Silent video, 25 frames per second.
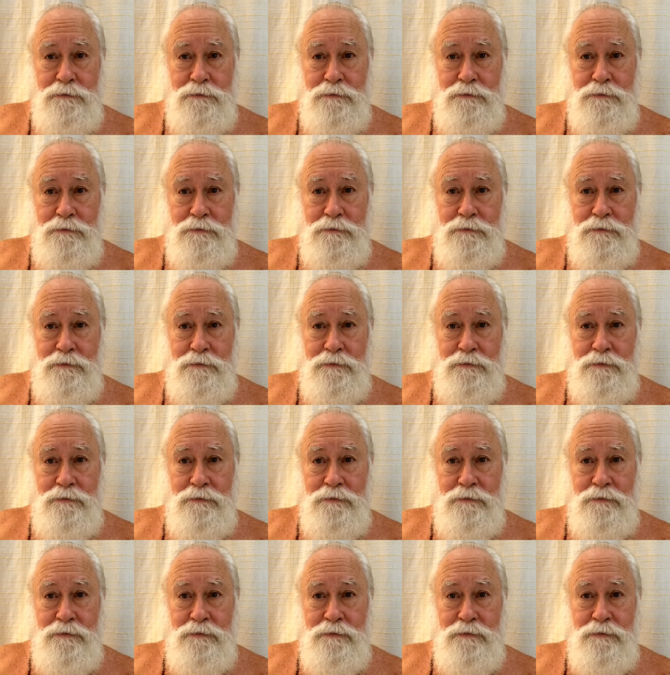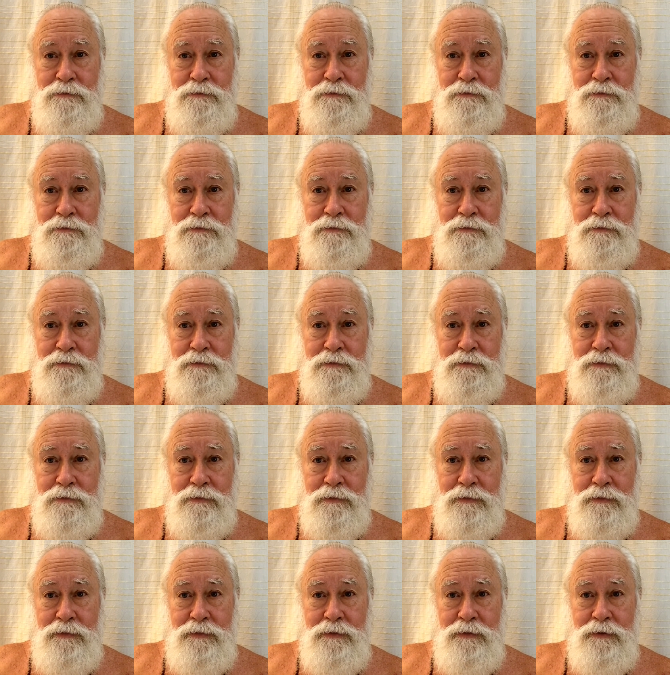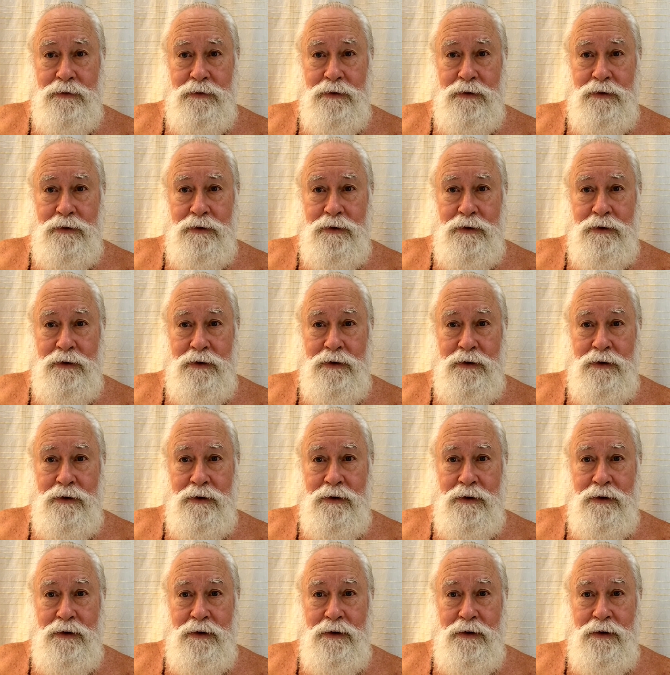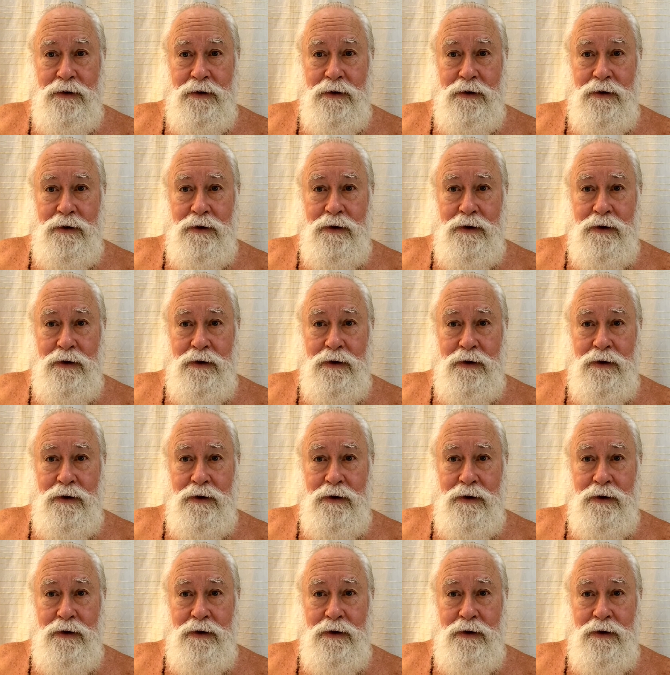Nobody speaks.